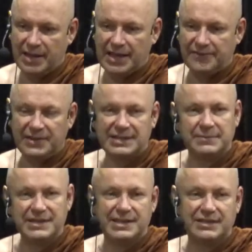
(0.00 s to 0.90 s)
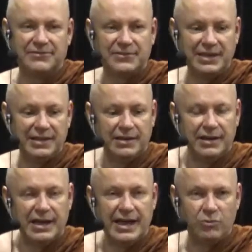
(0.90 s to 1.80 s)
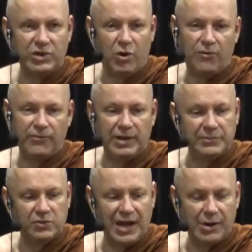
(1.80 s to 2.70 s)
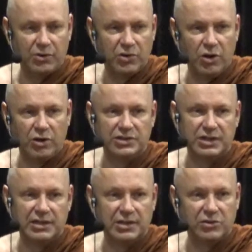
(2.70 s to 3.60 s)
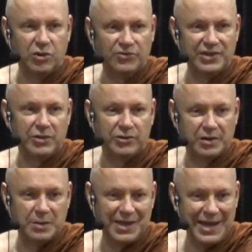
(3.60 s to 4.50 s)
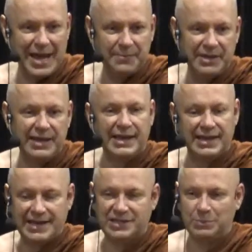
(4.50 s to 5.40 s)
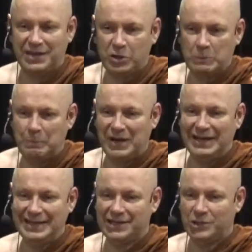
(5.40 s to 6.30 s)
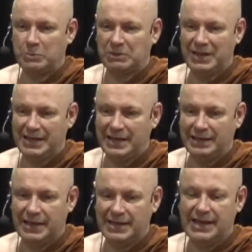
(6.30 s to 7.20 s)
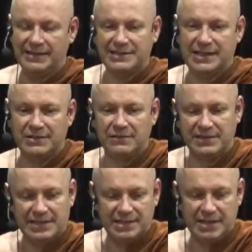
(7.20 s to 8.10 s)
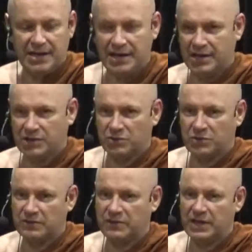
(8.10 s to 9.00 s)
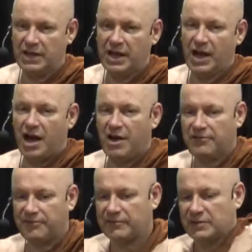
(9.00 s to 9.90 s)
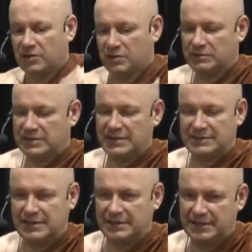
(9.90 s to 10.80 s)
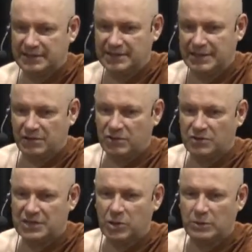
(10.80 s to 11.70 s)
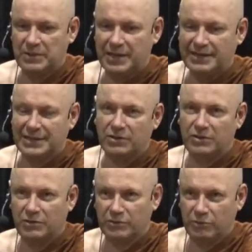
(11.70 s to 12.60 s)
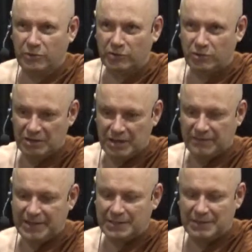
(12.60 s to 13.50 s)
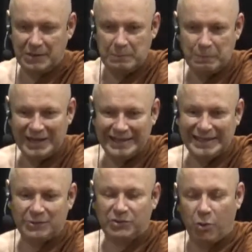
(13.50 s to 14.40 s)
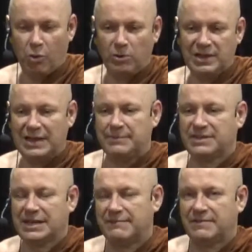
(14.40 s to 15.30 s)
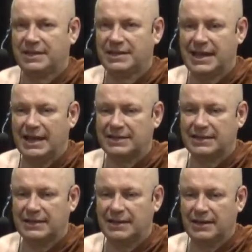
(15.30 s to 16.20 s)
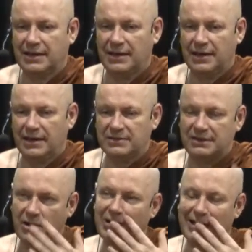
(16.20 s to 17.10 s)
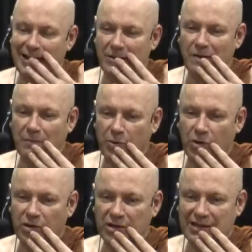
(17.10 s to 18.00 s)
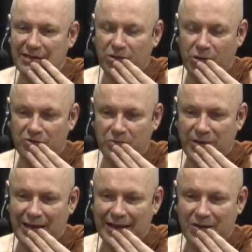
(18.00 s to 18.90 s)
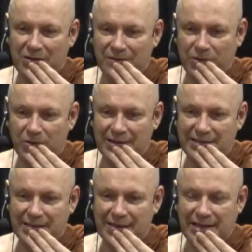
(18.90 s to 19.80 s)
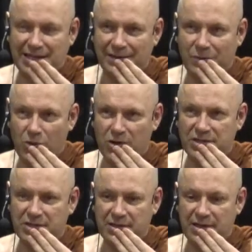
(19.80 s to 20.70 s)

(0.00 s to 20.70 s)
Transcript: If he is missing a finger and we offer him to our gods, the gods are not going to be happy. It has to be a complete human being. Yeah, this kind of this is a sort of a half, you know, this this kind of dodgy human beings are not, not, not good enough. It has to be complete with all the limbs and everything intact. And so think, oh yeah, you have a point. Yeah, the gods will be angry if we do this. That's even worse.